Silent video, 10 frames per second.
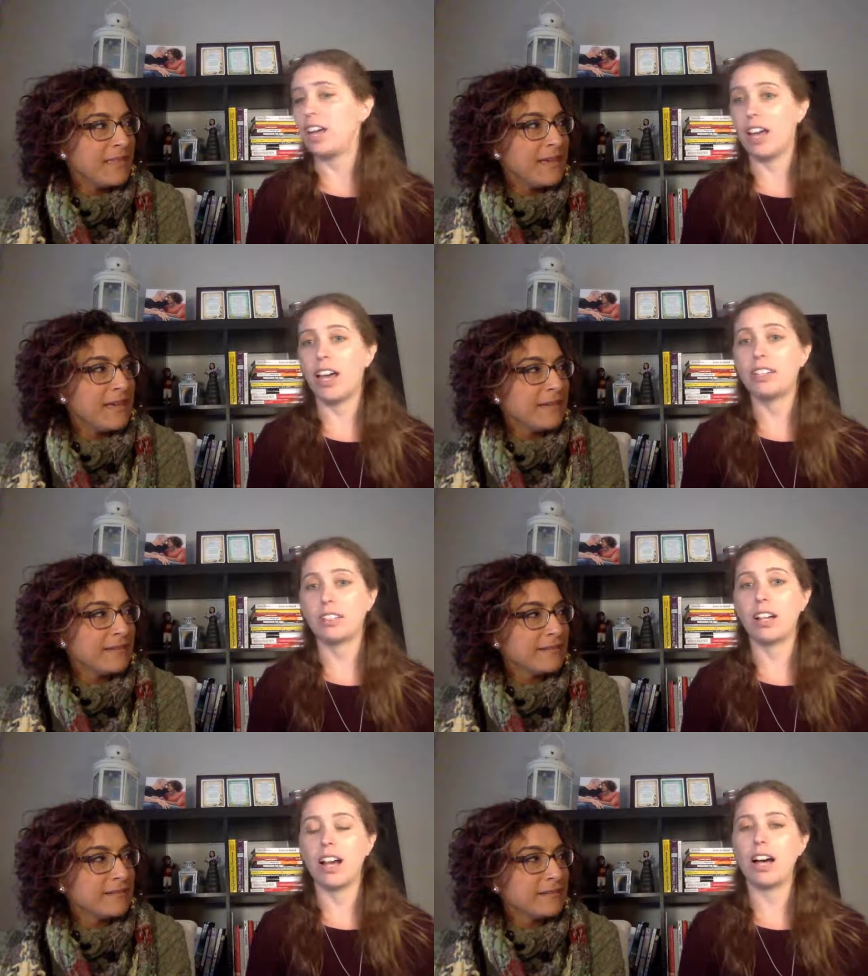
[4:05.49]
Speaker 1: Yeah.
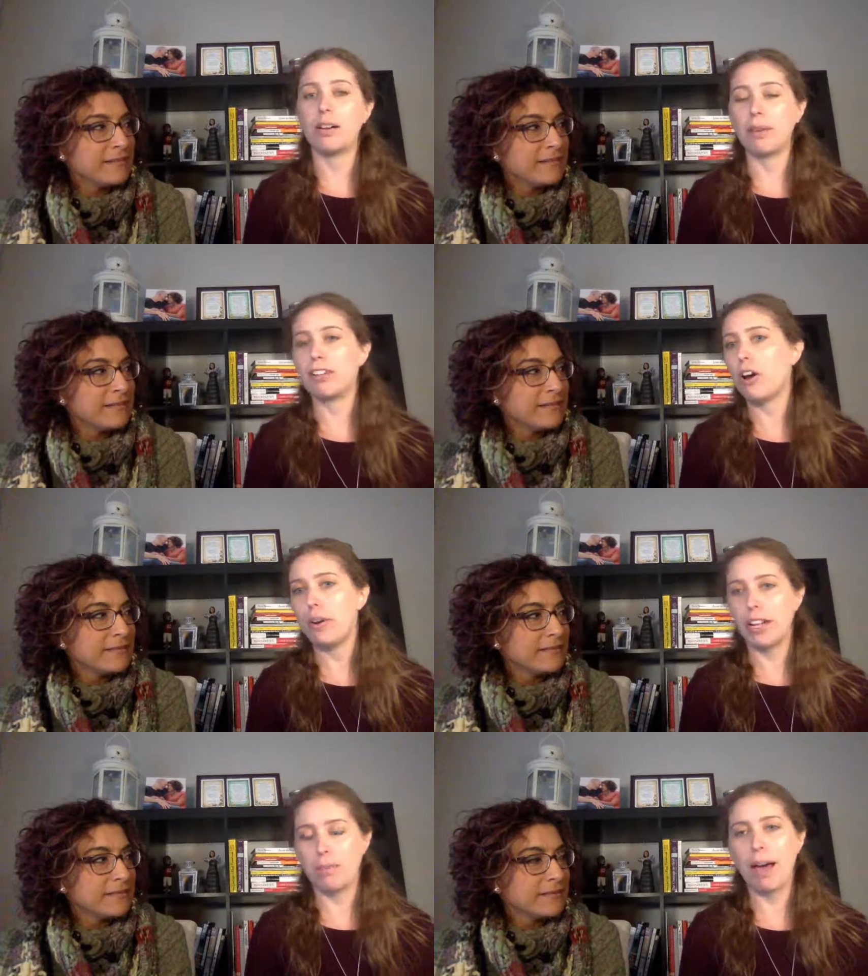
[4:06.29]
And um, I
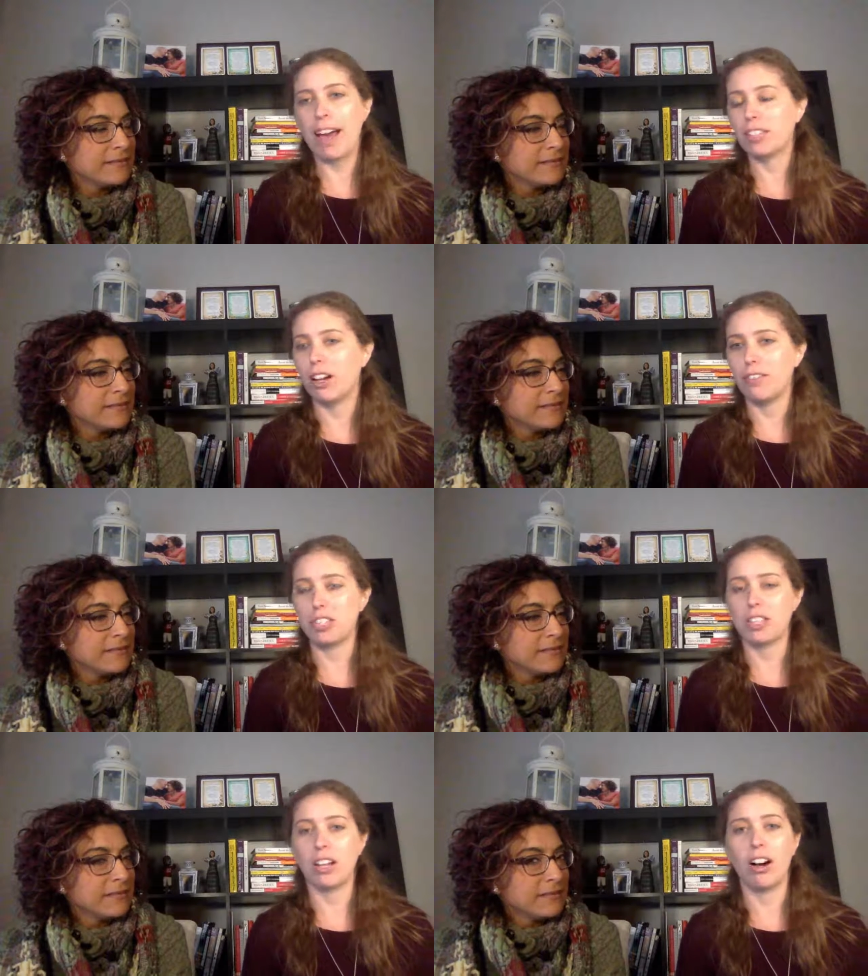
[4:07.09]
know it impacts
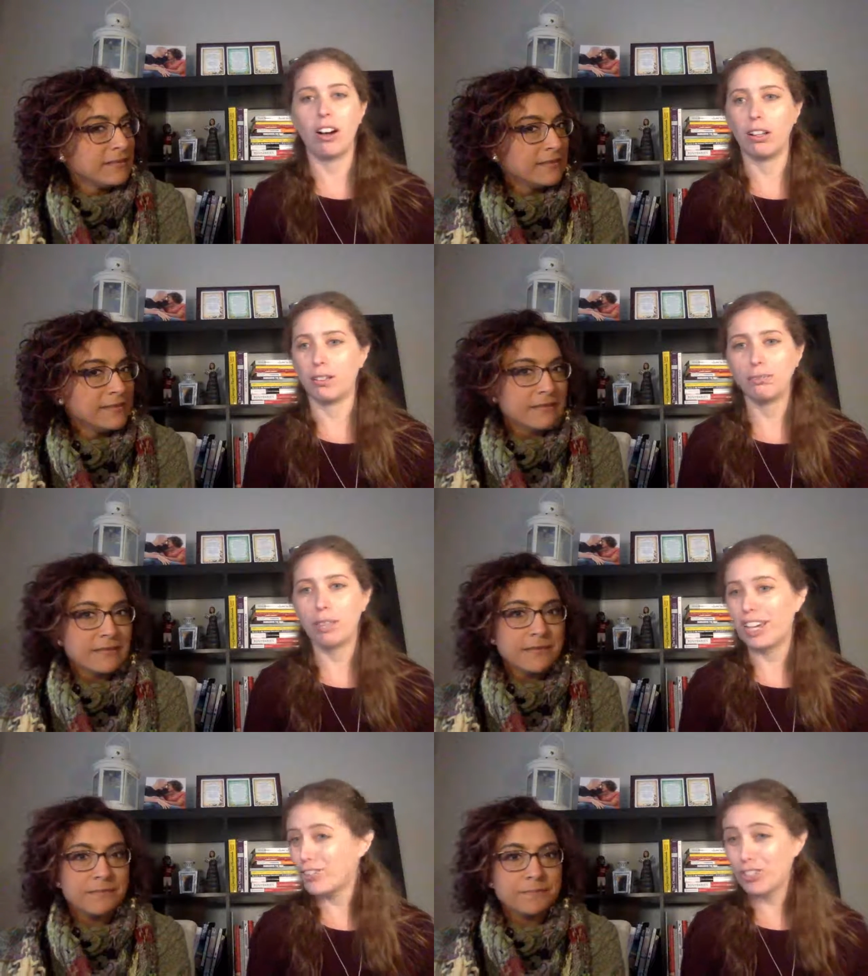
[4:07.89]
obviously all
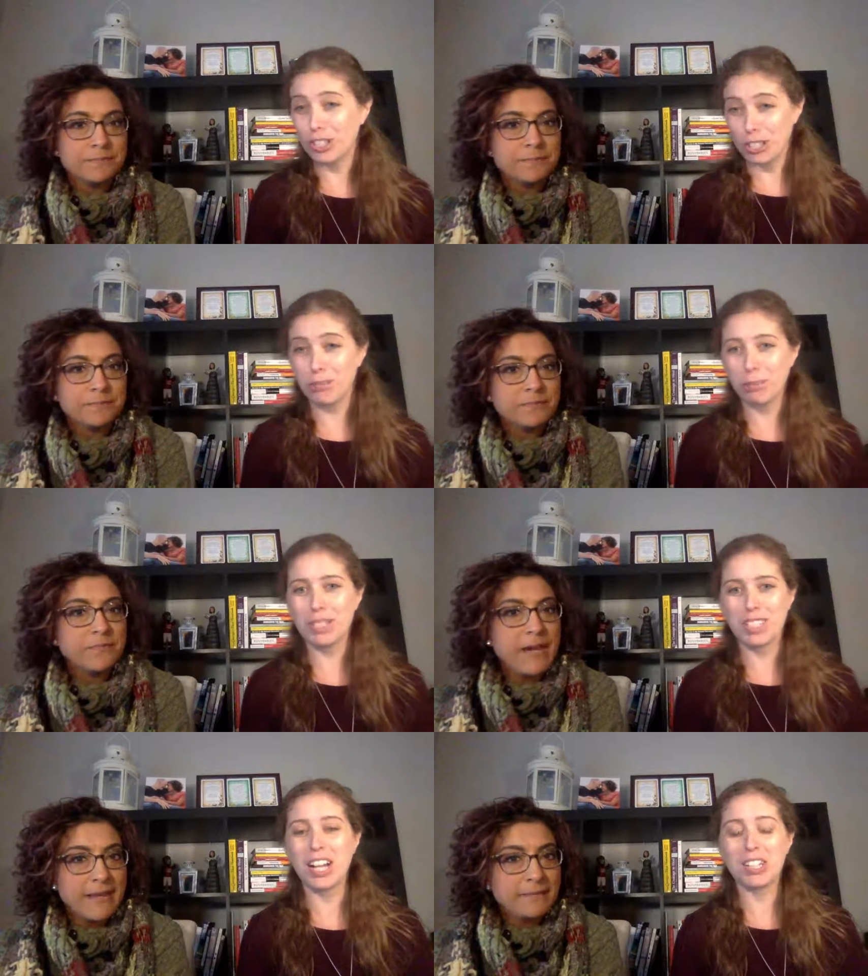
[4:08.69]
age
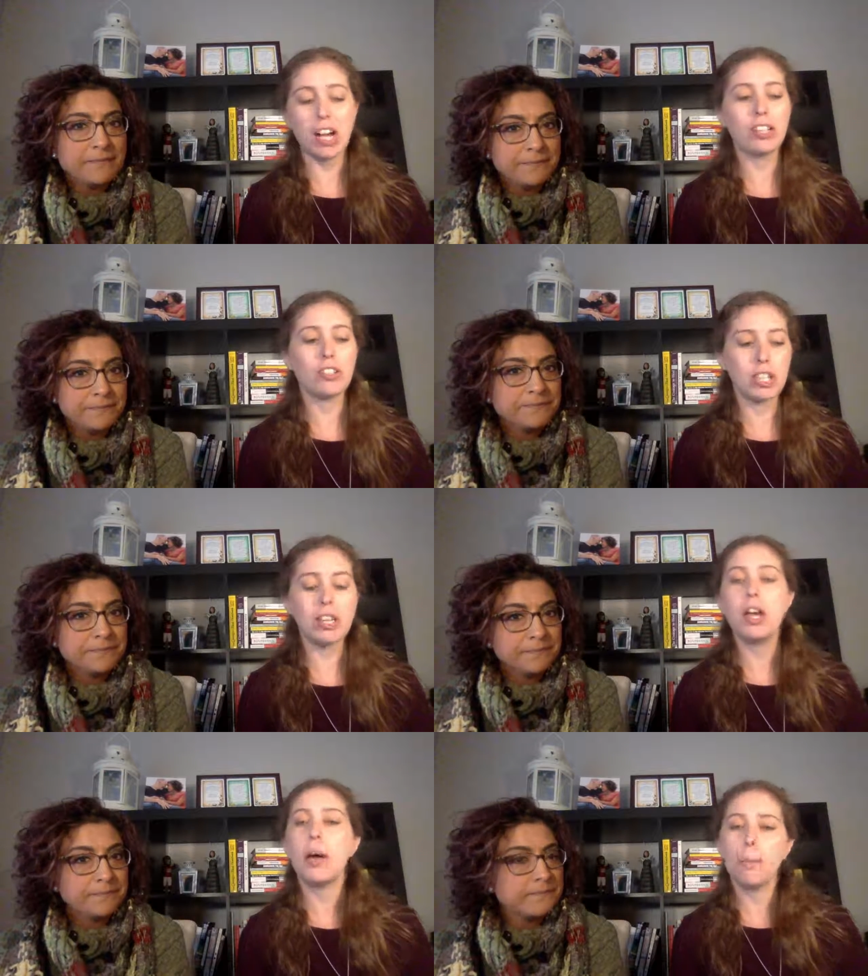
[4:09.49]
groups, right.
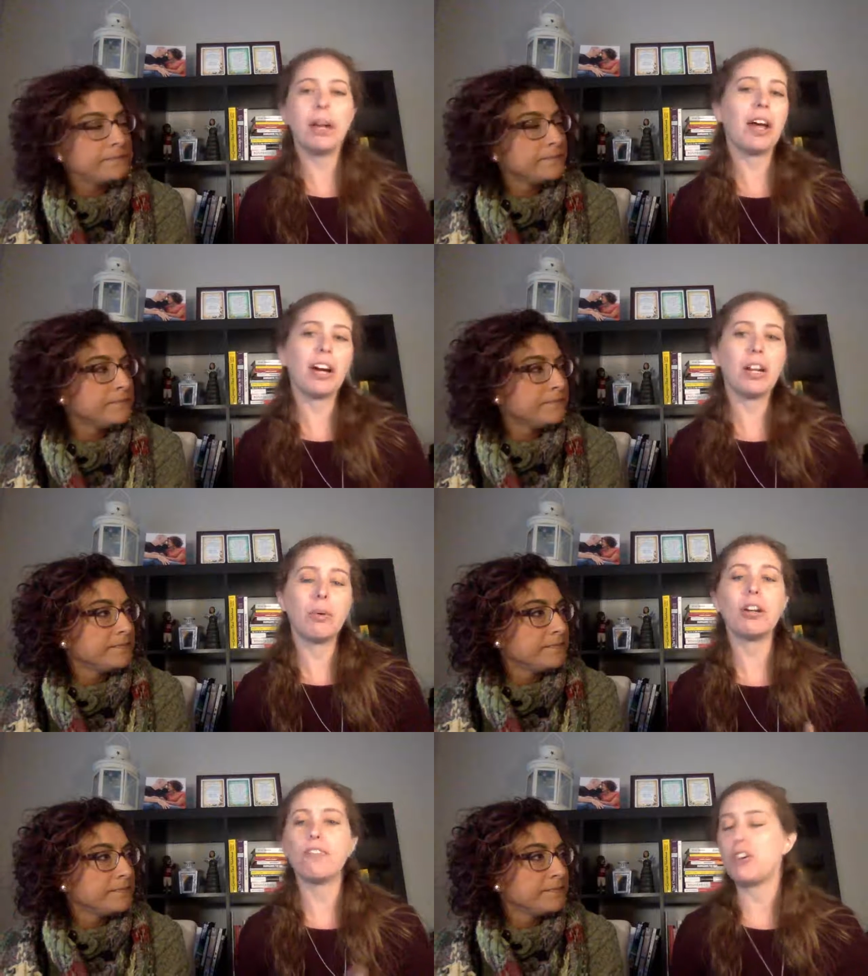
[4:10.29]
technology, but I kind
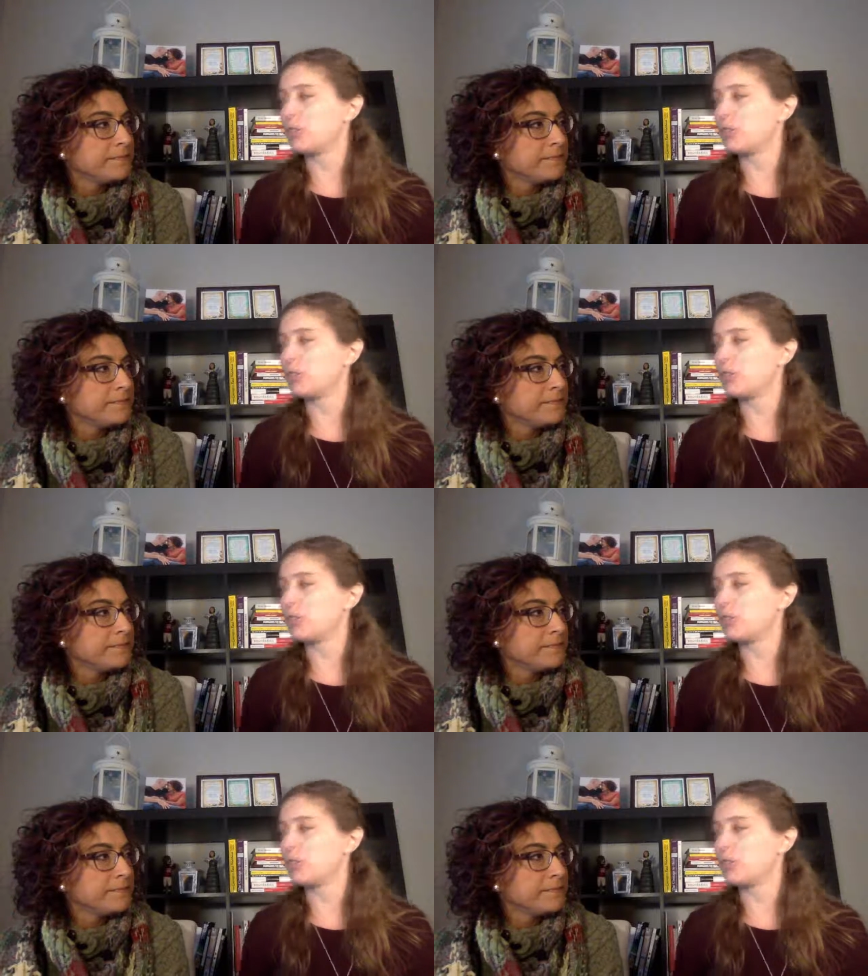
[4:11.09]
of want to